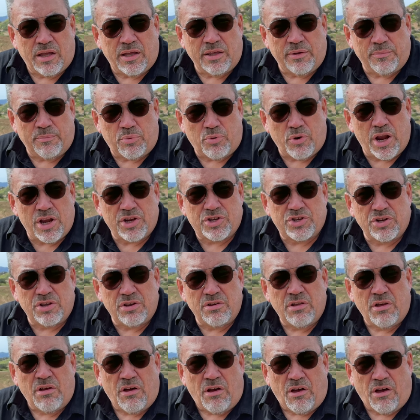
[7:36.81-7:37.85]

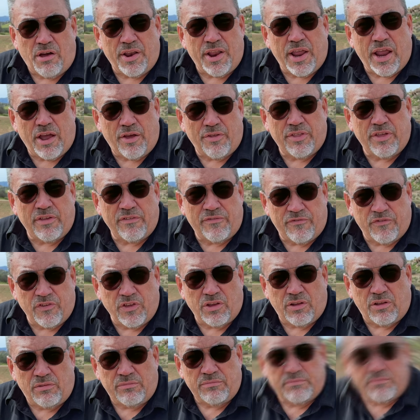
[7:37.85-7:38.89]
impression on how they
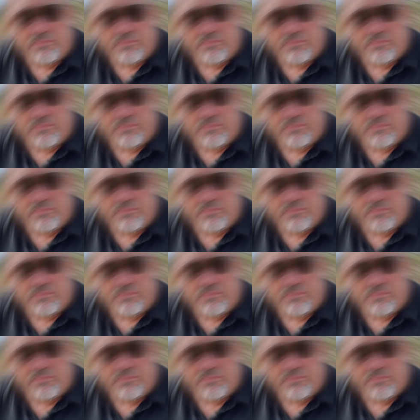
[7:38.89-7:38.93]
feel.